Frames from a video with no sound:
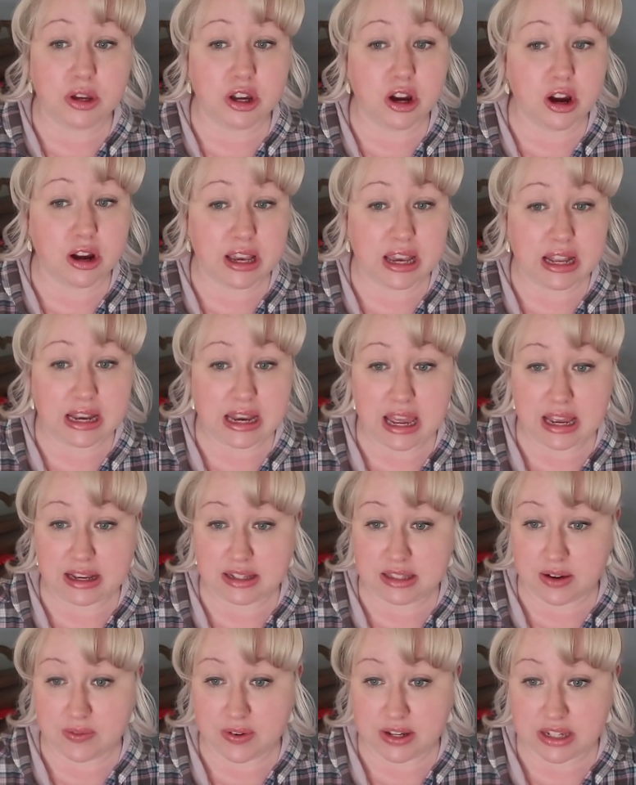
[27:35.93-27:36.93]
We are getting
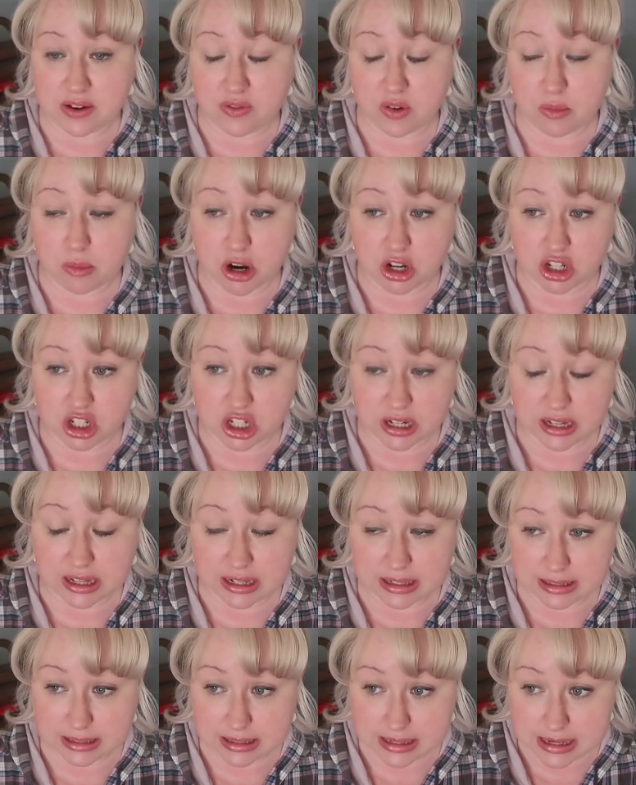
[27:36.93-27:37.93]
eggs every day from our
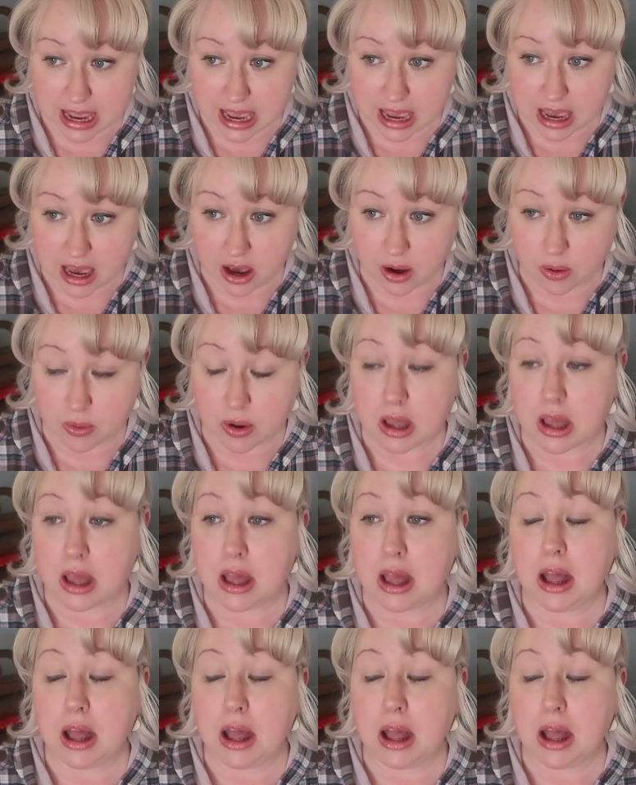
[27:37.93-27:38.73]
chickens now.